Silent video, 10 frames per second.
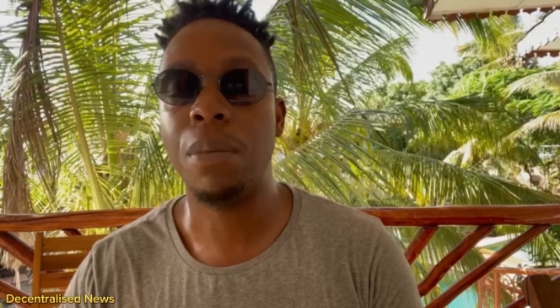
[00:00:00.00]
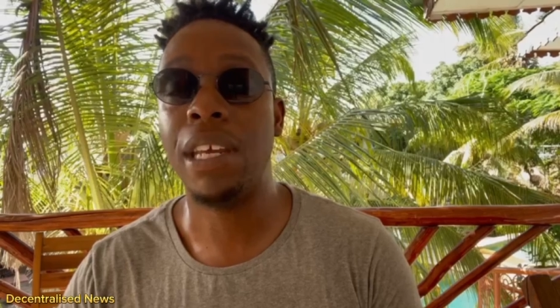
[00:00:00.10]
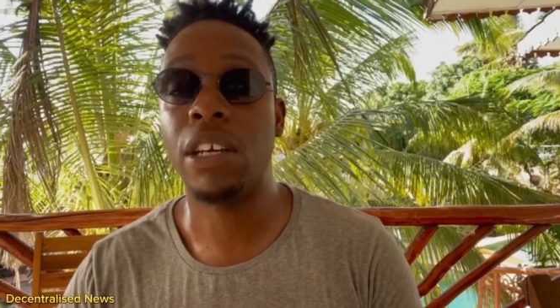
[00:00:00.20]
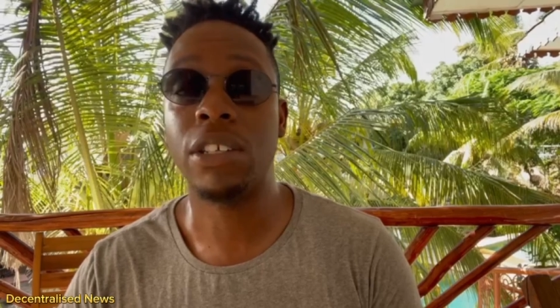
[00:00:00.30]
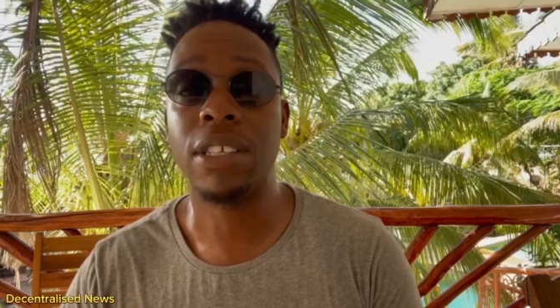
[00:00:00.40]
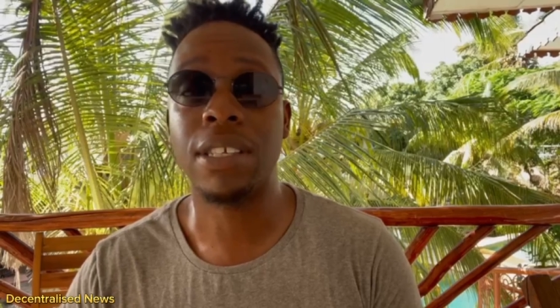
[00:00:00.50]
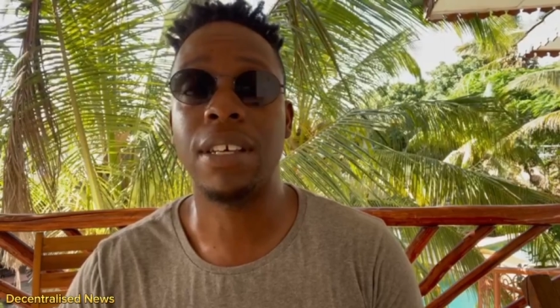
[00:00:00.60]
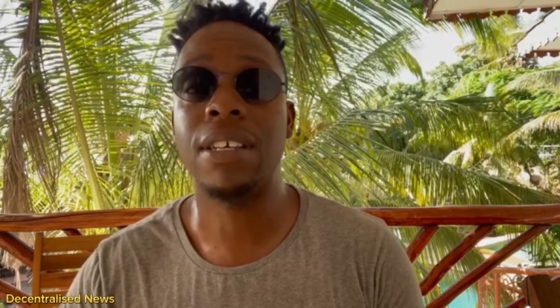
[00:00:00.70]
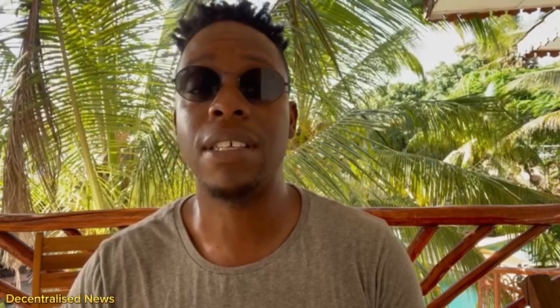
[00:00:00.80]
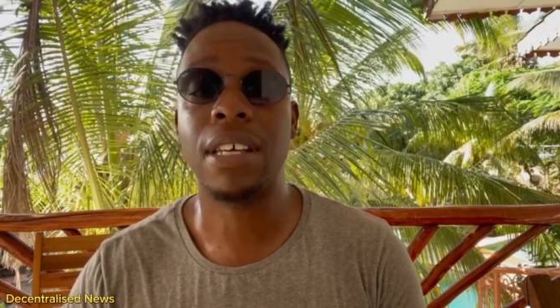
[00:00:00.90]
many
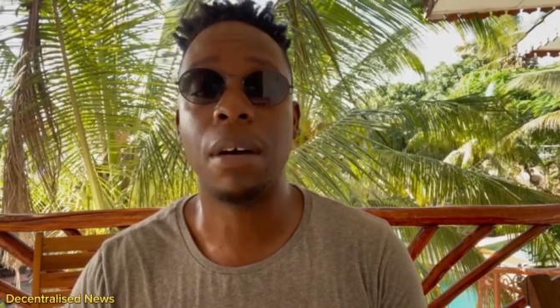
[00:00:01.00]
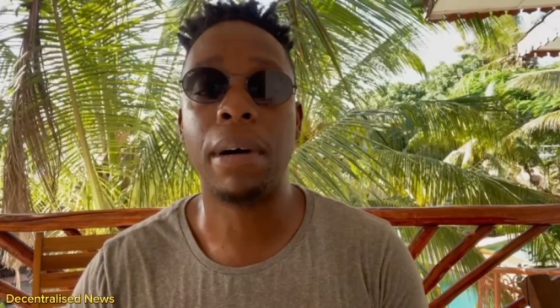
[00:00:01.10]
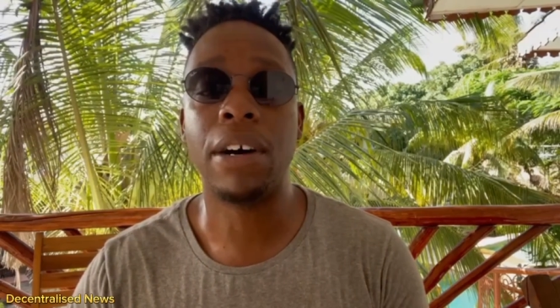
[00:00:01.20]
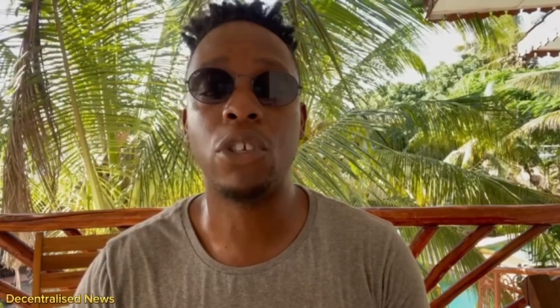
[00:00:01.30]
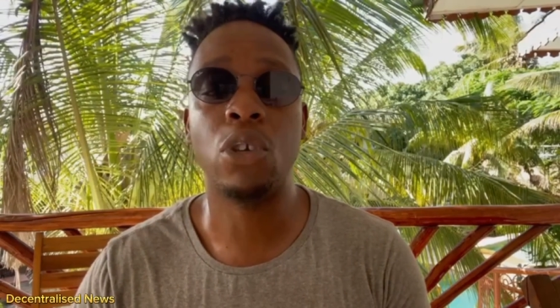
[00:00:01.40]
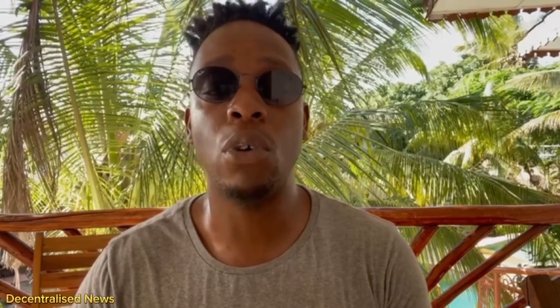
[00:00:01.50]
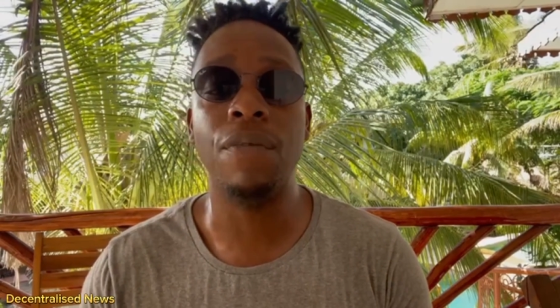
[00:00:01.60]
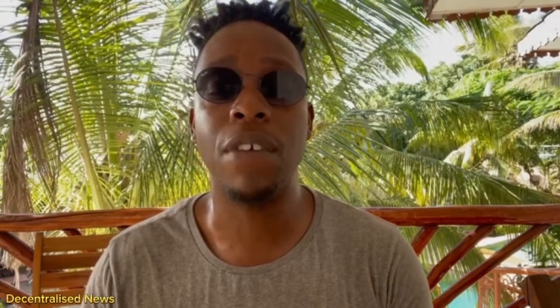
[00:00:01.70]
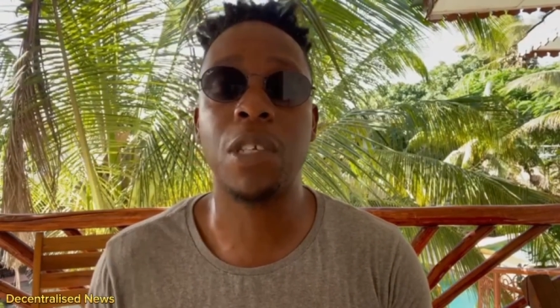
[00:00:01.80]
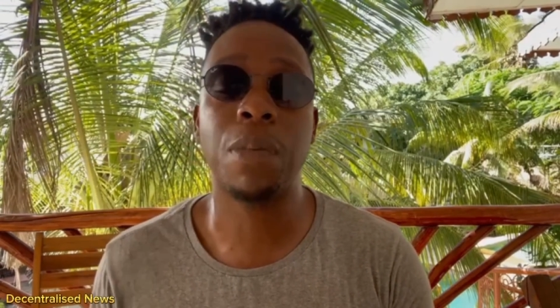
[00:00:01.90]
concerns about your
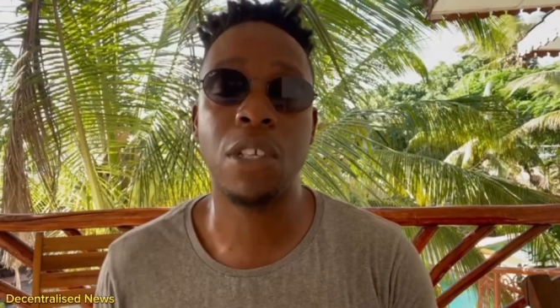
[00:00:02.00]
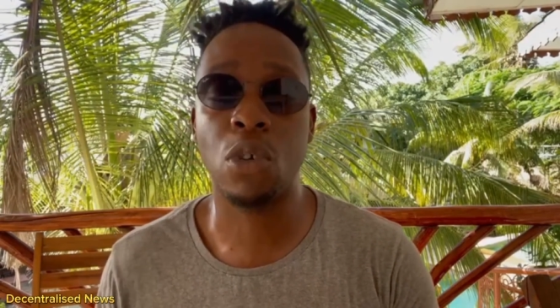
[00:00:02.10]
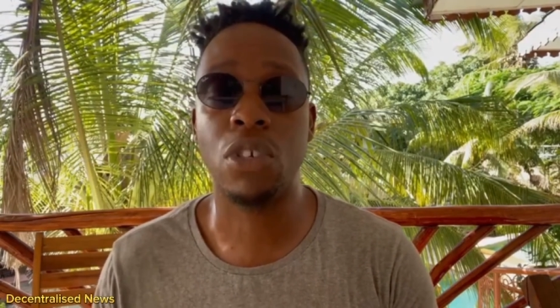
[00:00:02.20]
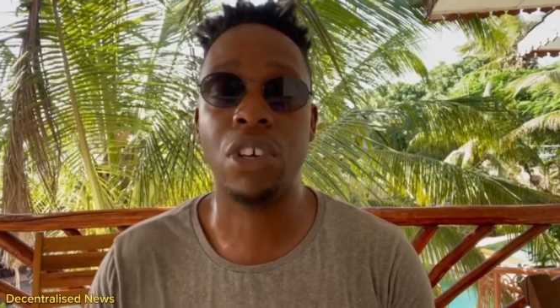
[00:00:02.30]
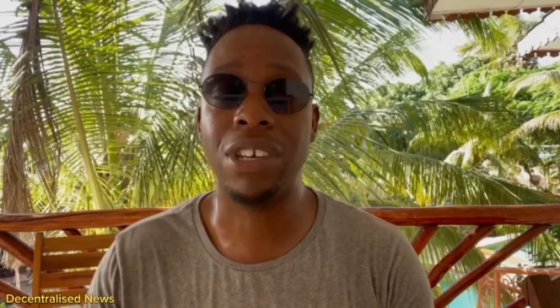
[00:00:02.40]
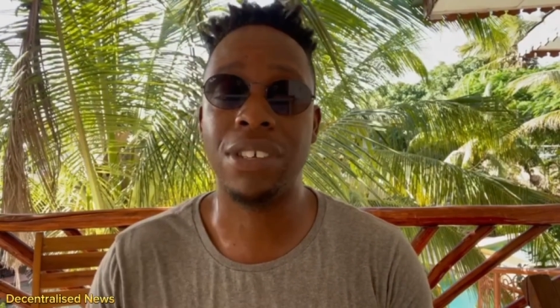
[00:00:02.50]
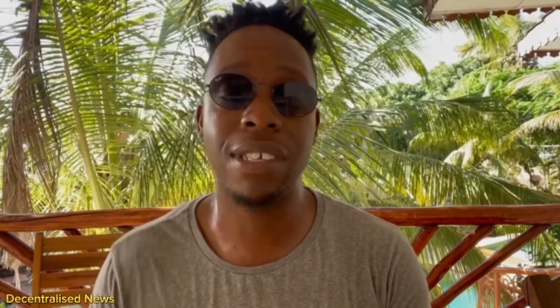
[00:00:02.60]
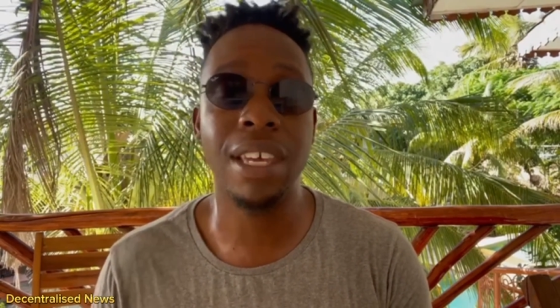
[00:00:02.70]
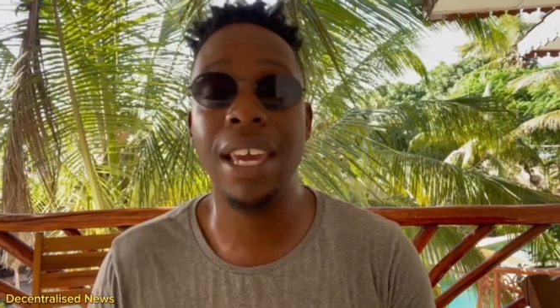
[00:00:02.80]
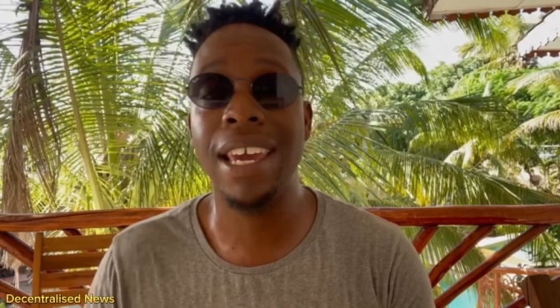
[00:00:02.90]
investment. So as you can
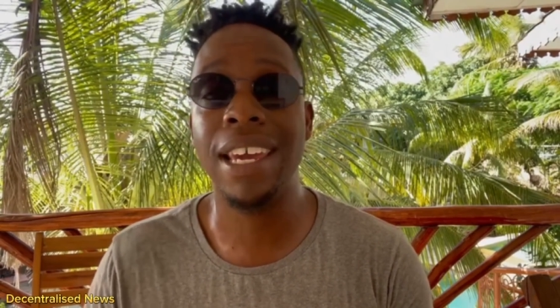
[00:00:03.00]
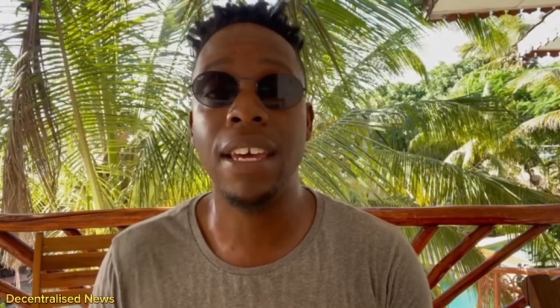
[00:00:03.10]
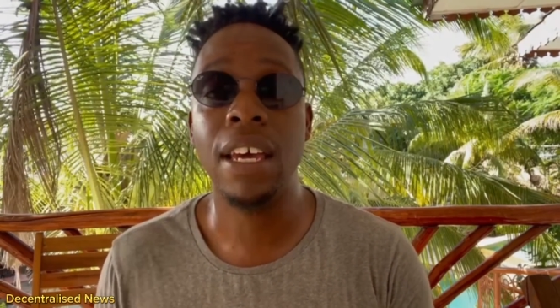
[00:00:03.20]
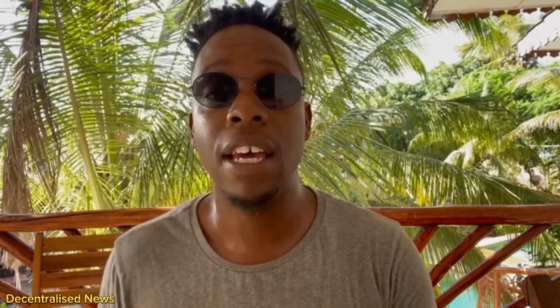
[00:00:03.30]
see here